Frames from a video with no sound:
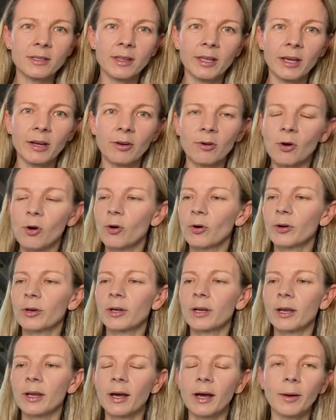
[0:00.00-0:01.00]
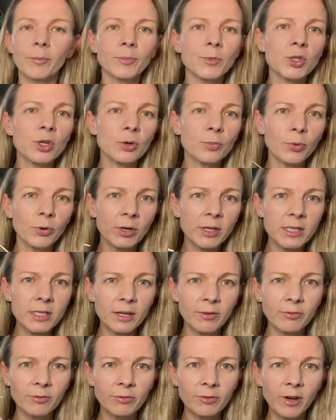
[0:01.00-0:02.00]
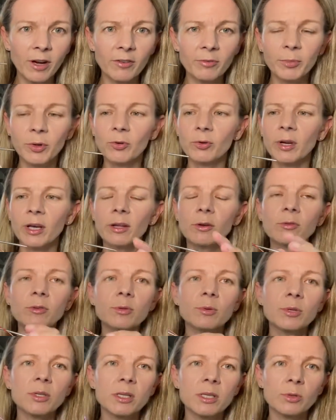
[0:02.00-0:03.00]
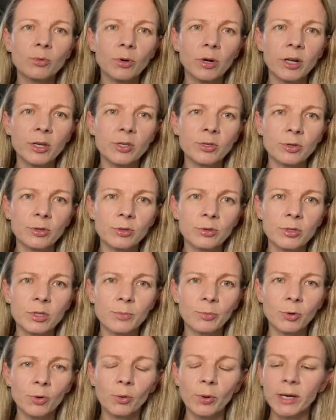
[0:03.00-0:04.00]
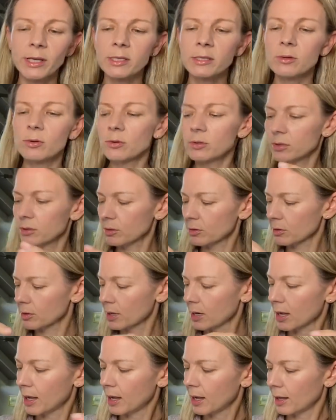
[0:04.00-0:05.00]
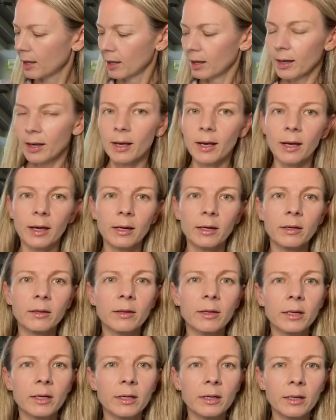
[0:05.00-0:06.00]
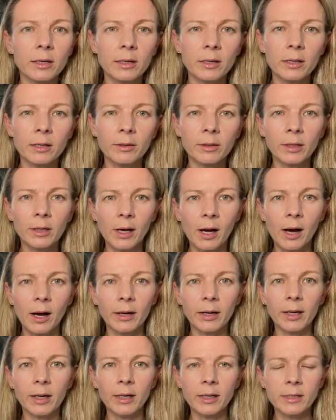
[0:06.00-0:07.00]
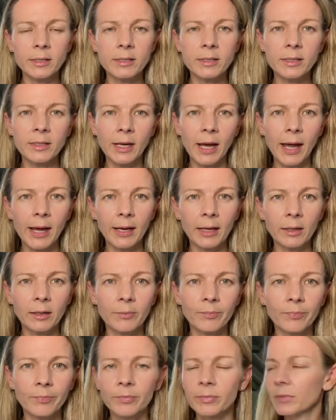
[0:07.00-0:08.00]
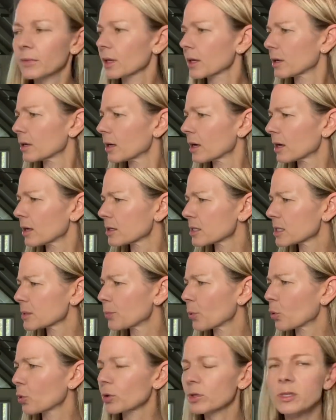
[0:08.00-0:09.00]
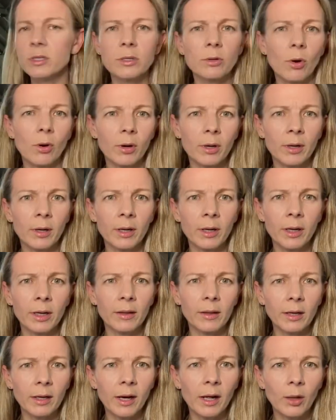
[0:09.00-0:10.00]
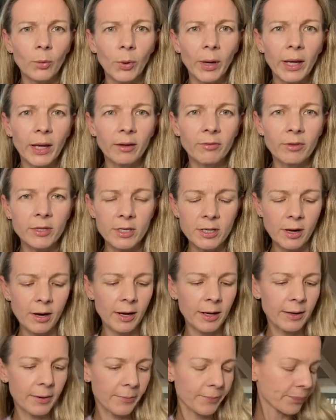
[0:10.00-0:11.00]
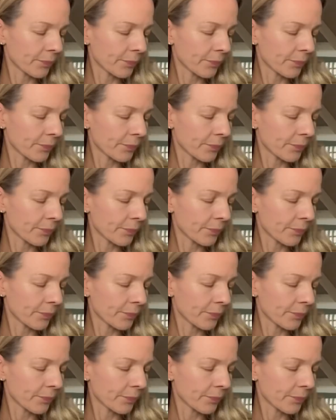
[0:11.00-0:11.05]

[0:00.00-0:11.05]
they're on 2.75mm needles, which is what I do sport weight socks on. And the yarn is Skein Sport Sock in the colourway Eventide.